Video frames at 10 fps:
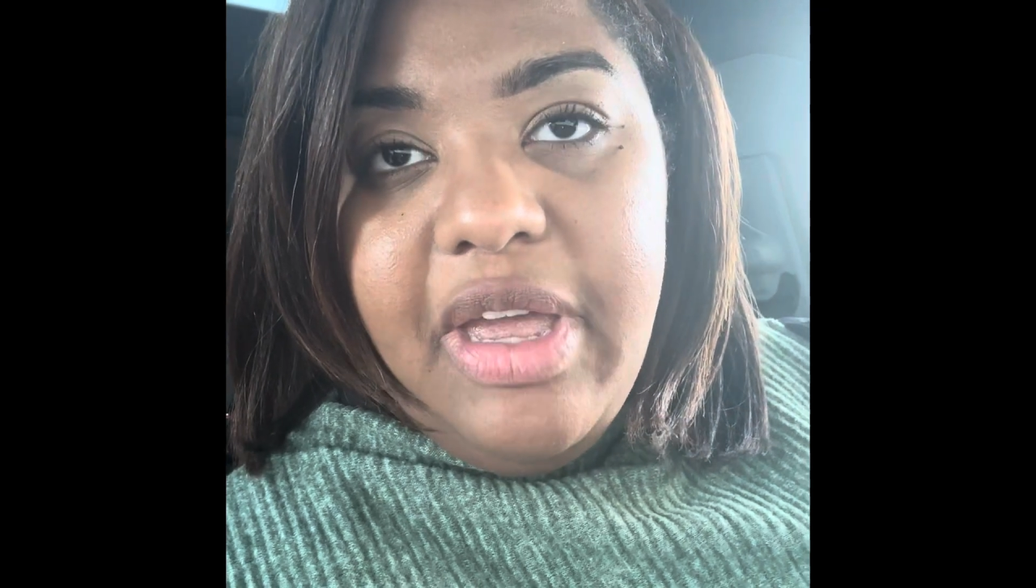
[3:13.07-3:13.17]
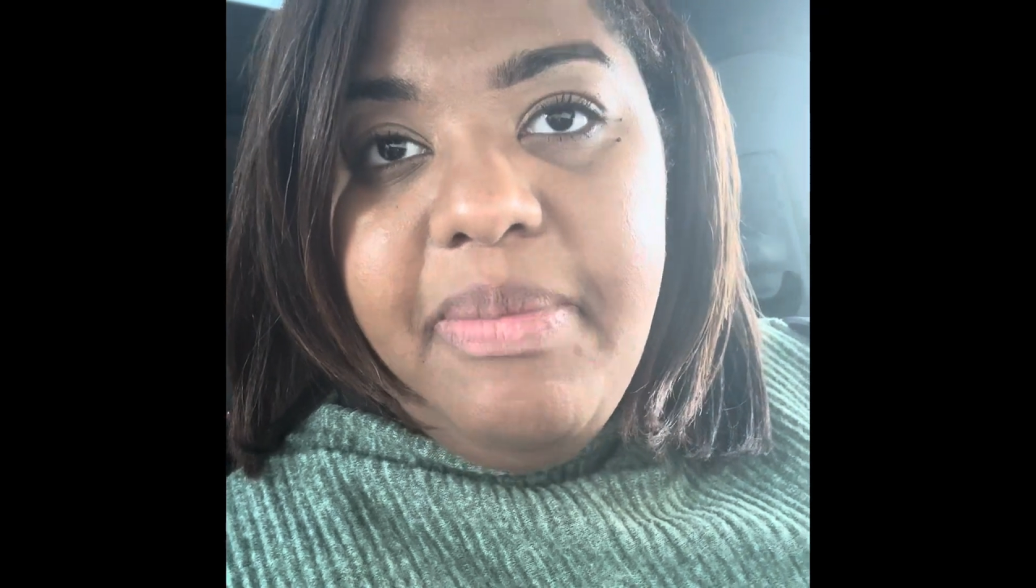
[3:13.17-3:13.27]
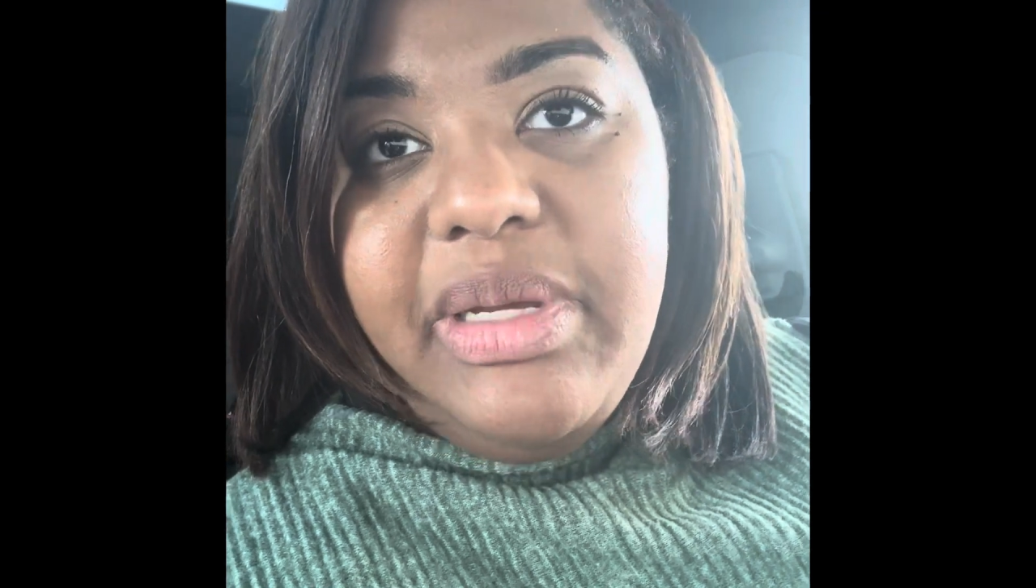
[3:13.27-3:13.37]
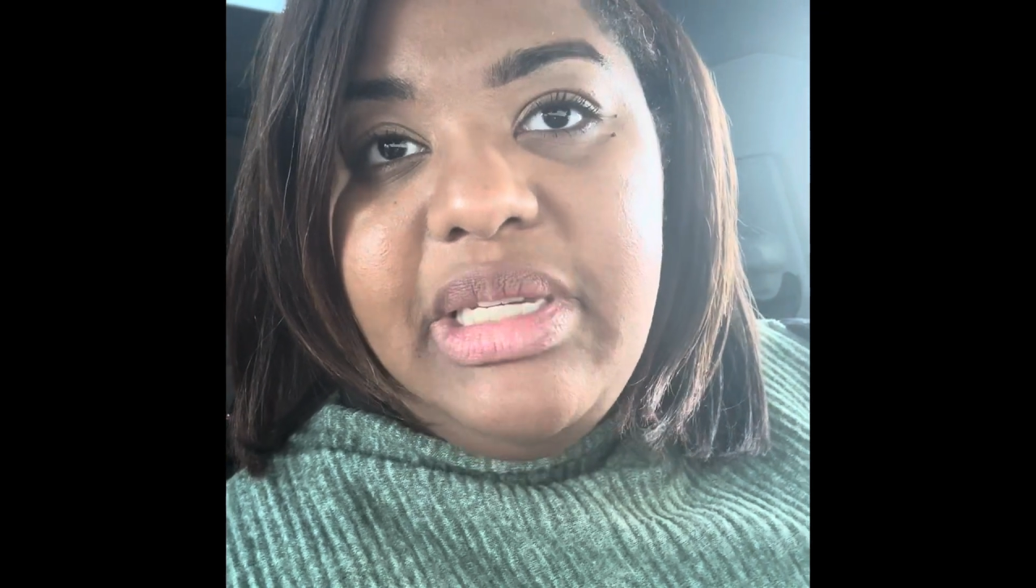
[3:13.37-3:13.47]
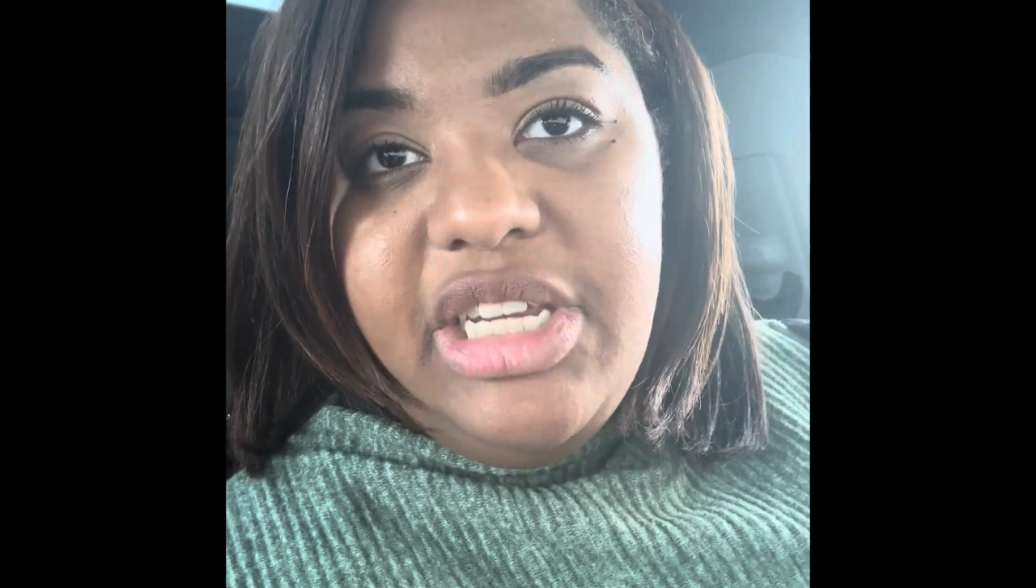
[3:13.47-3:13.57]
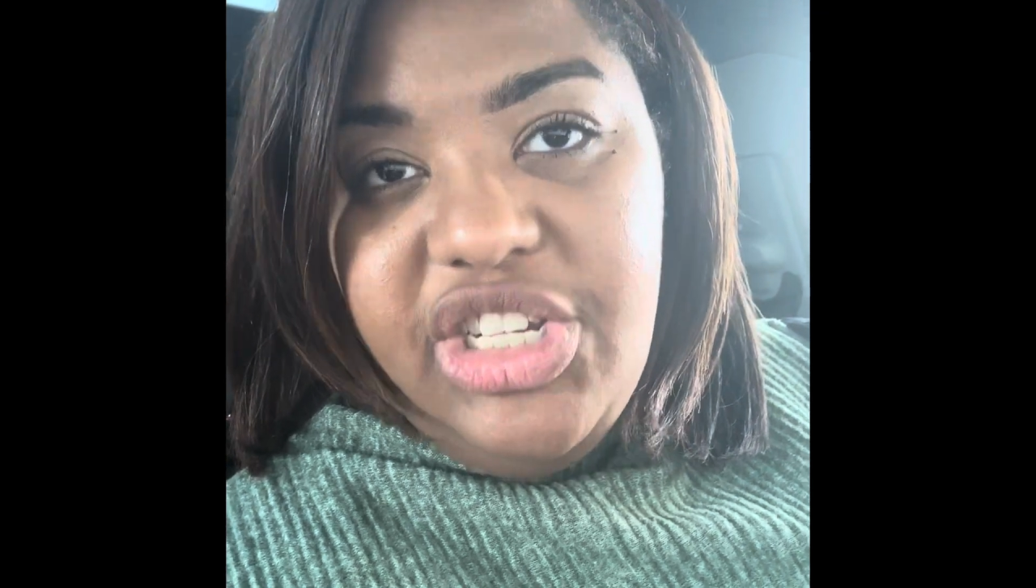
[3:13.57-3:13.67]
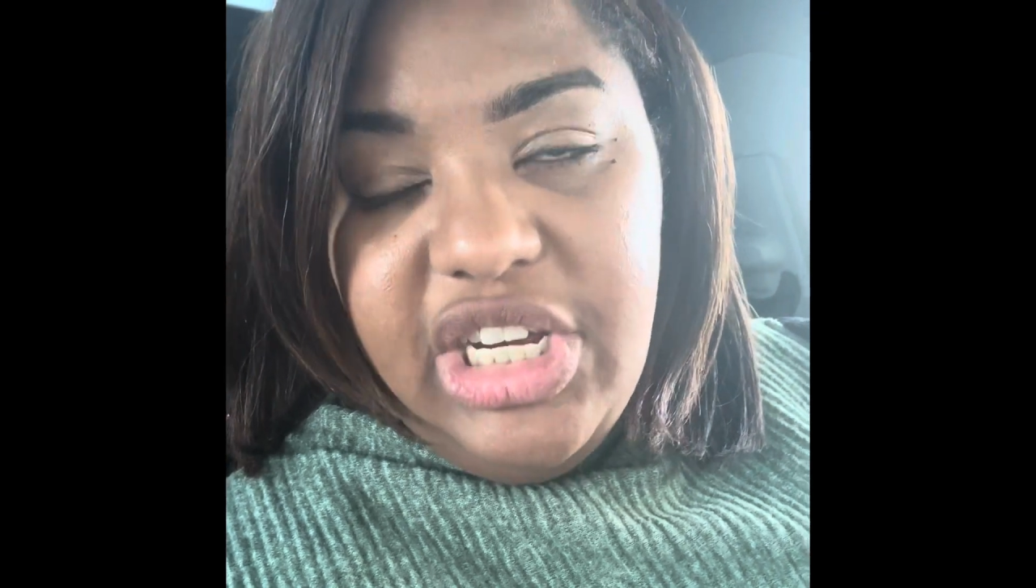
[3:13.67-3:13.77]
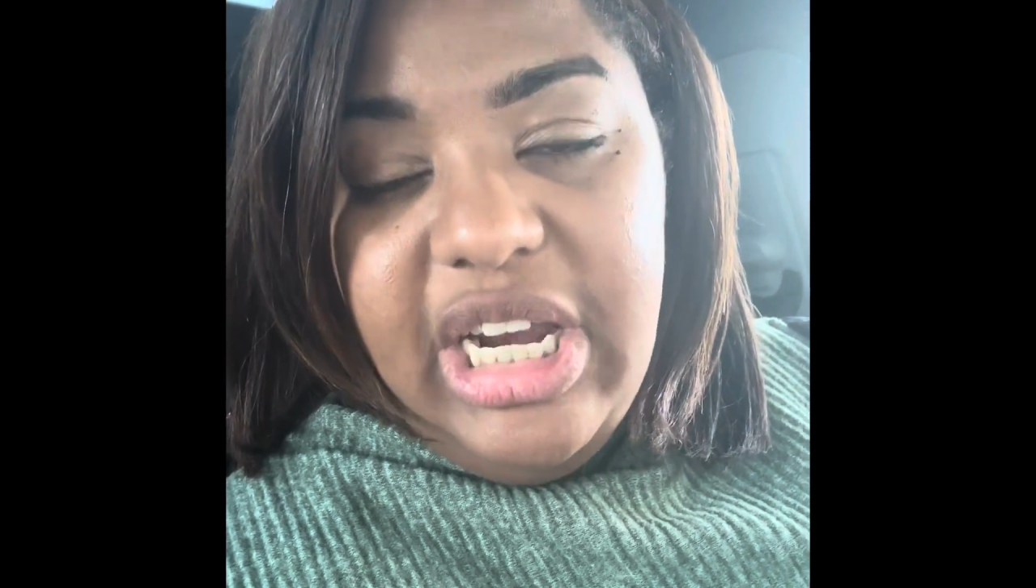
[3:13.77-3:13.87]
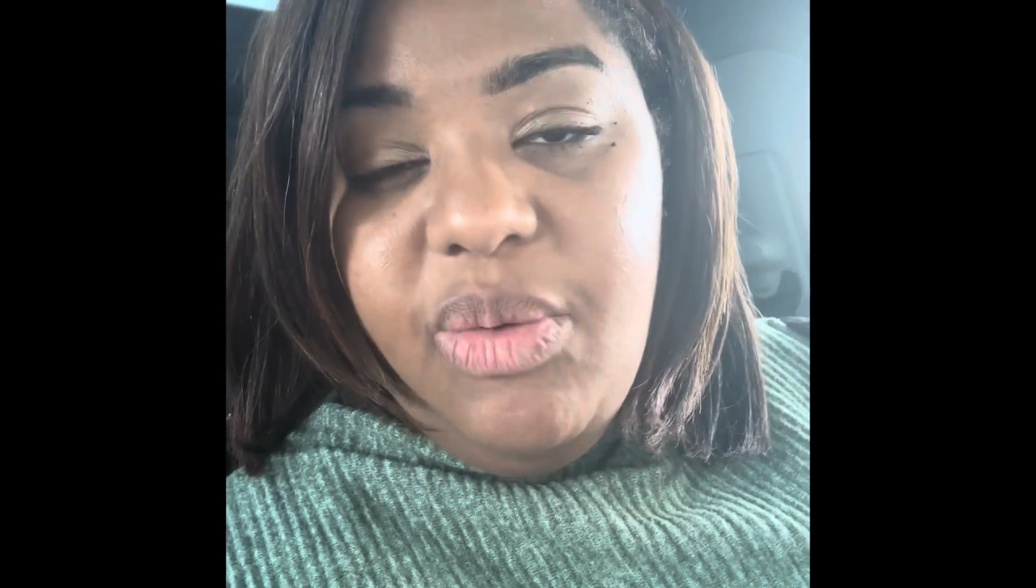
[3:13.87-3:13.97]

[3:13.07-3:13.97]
in position.